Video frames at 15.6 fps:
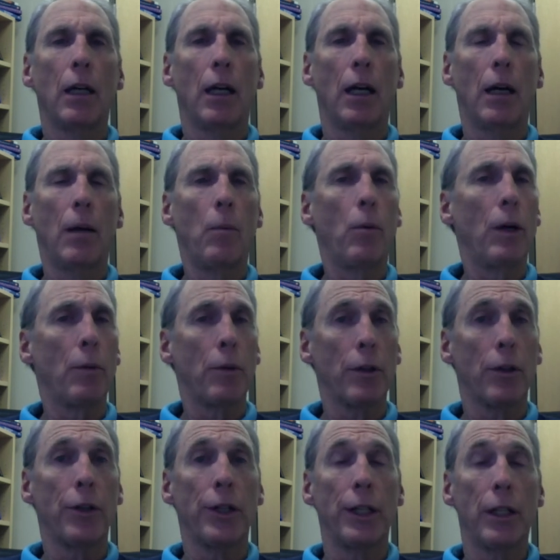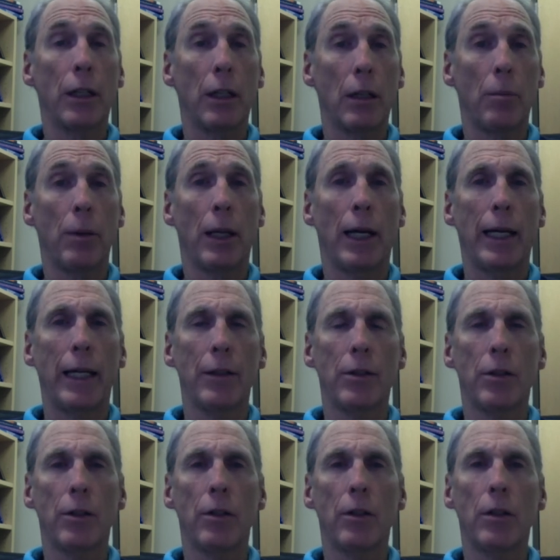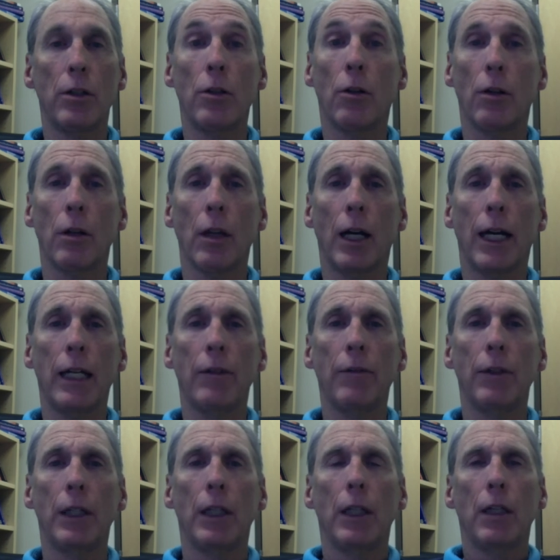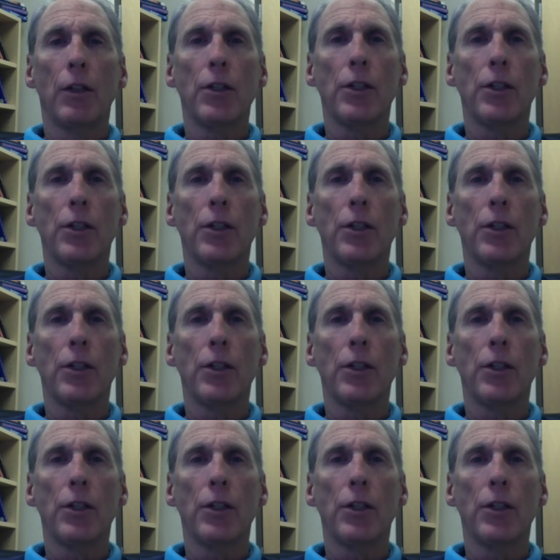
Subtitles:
what we're learning and apply it to your life.